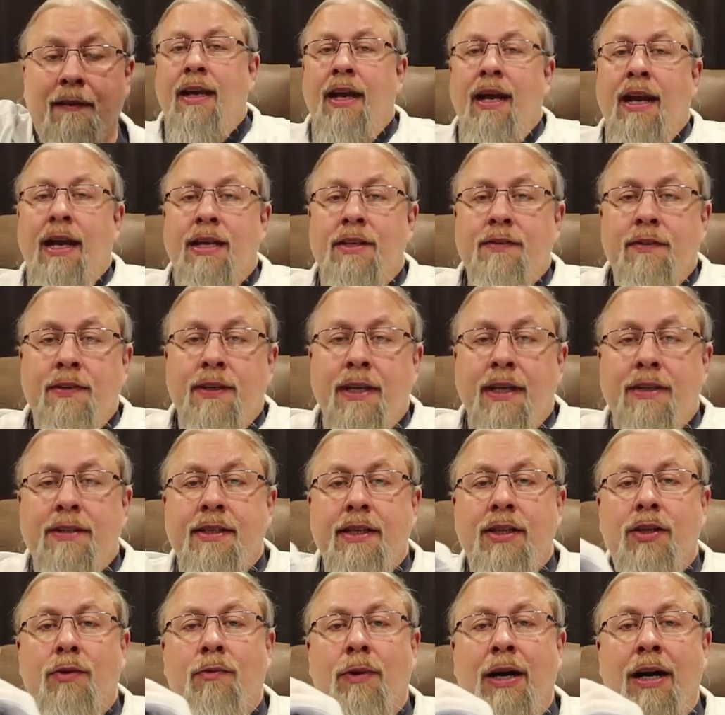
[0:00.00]
And as for
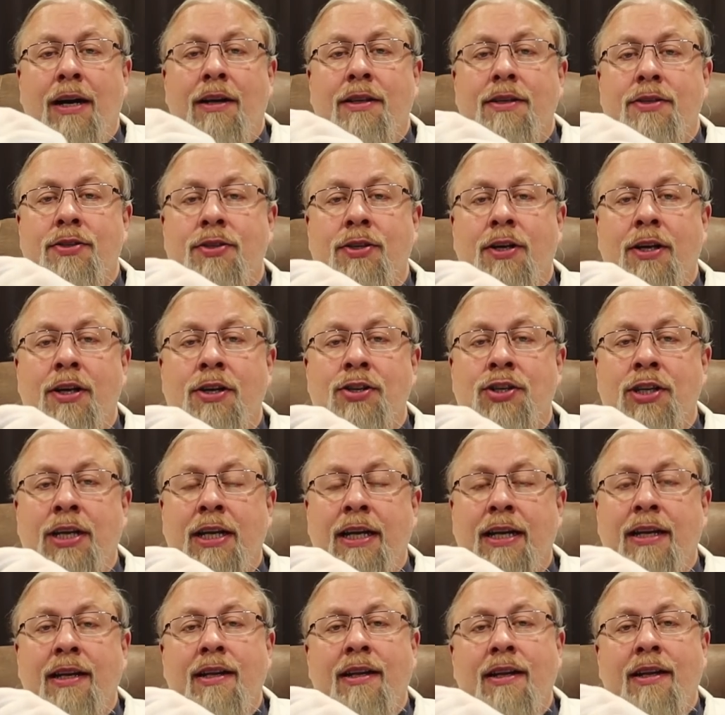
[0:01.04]
testing the wireless
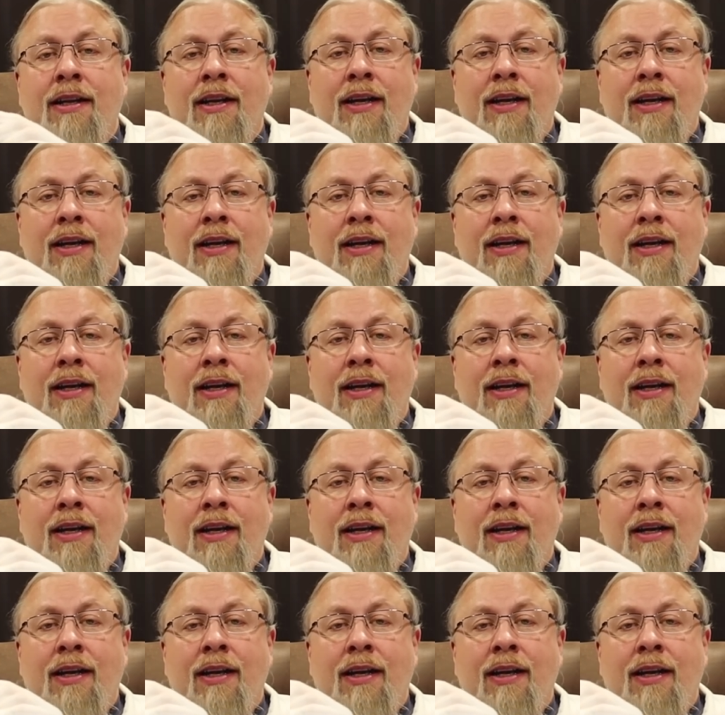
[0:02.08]
charging,